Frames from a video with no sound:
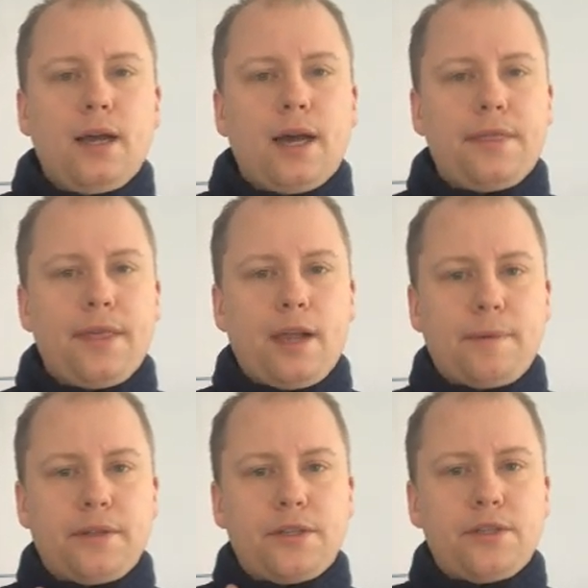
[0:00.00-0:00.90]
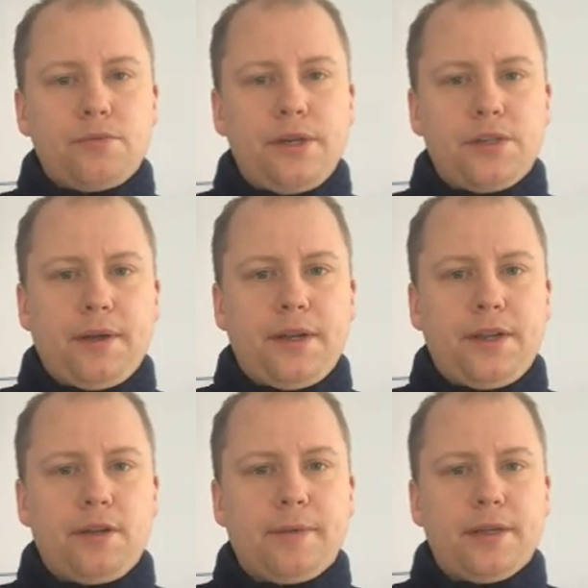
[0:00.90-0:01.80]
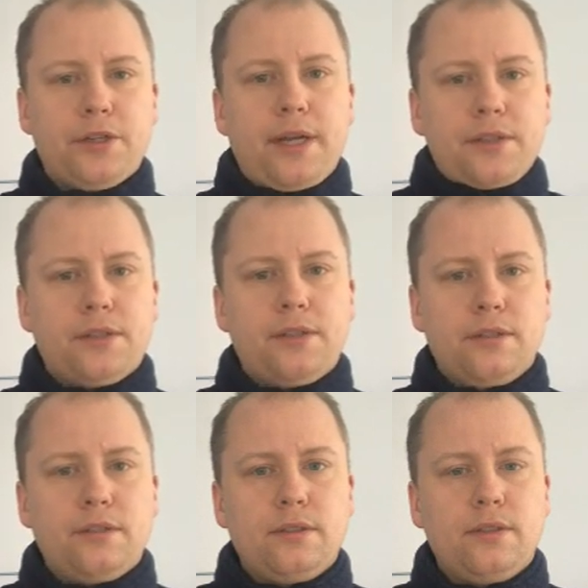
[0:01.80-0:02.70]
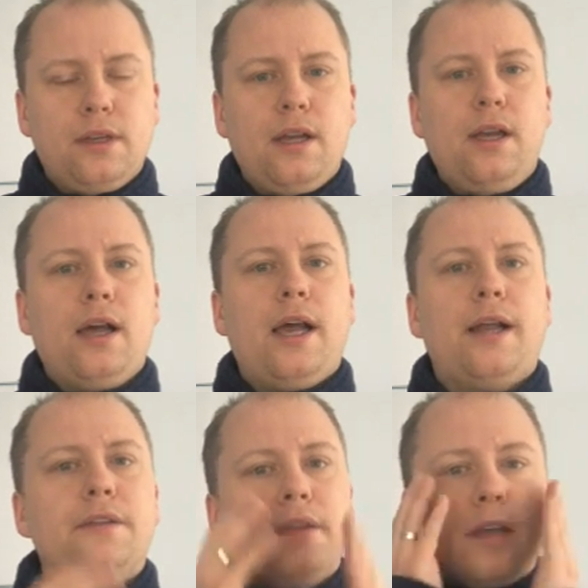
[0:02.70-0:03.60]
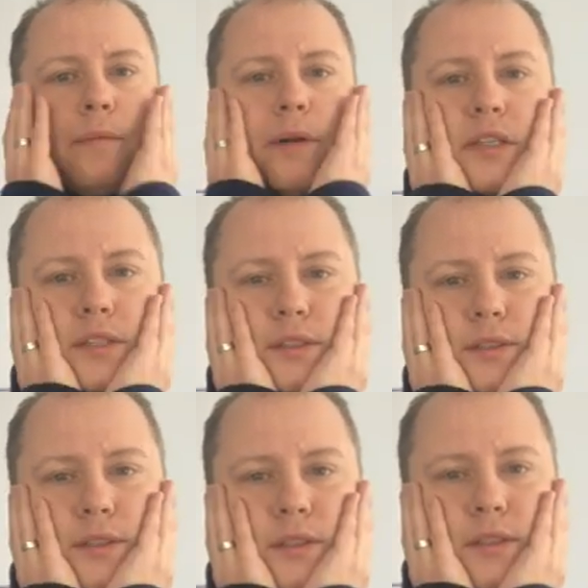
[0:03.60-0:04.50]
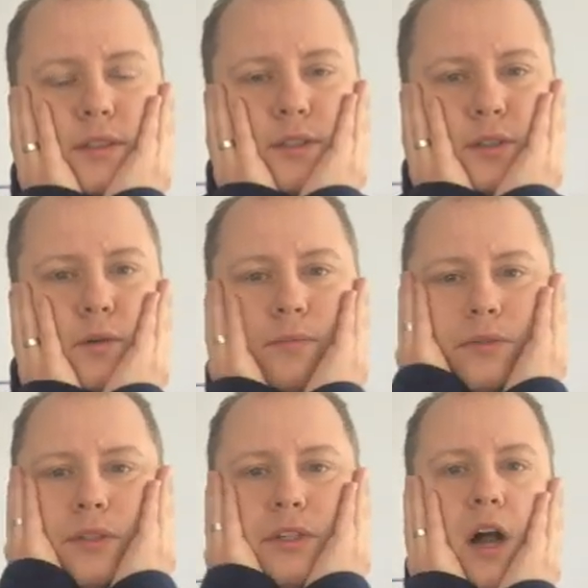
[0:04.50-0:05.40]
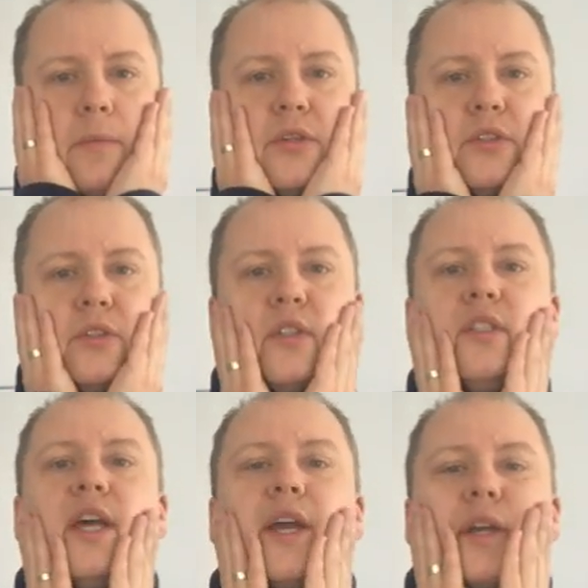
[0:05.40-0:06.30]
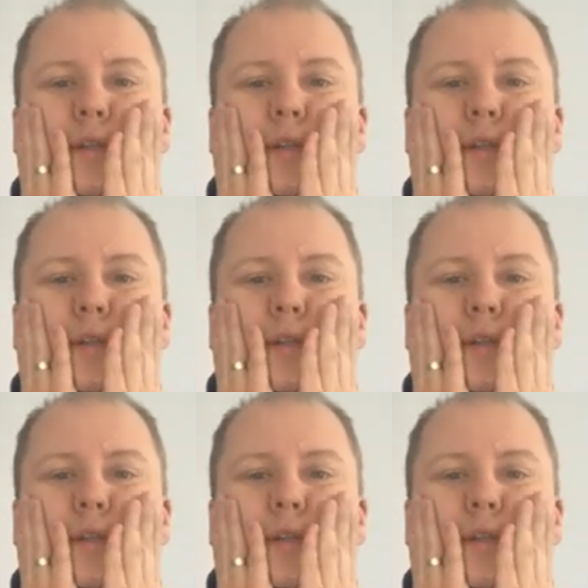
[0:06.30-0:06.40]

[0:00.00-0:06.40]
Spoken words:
I think about this region right here, my chest. And I think about, the embouchure, the neck,